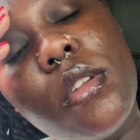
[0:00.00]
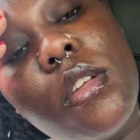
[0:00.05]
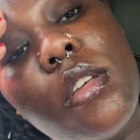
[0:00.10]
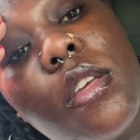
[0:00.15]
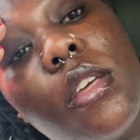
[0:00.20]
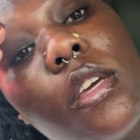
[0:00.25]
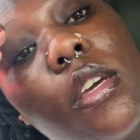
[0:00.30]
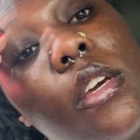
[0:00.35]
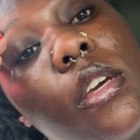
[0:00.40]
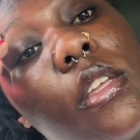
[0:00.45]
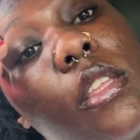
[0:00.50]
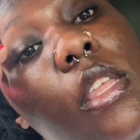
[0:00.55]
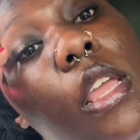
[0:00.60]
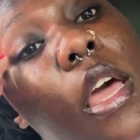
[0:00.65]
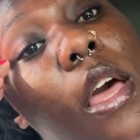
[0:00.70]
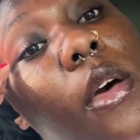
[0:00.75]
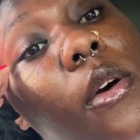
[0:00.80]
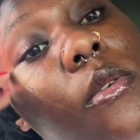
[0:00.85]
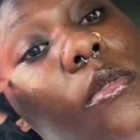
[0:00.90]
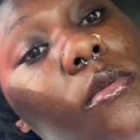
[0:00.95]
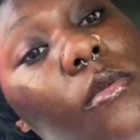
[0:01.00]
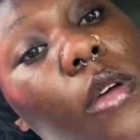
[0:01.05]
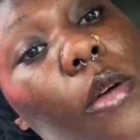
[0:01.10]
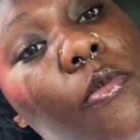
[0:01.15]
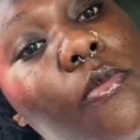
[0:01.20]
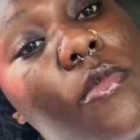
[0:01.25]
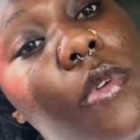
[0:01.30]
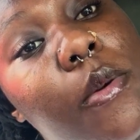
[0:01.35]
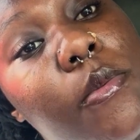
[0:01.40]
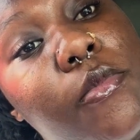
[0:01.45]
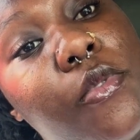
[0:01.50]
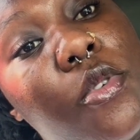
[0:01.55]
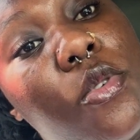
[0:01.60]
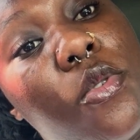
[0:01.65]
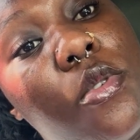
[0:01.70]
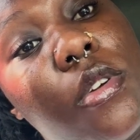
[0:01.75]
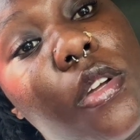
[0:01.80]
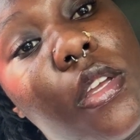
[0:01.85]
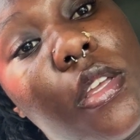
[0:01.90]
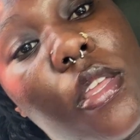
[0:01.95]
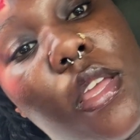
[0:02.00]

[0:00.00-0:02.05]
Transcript: Yeah, now I'm, I'm recording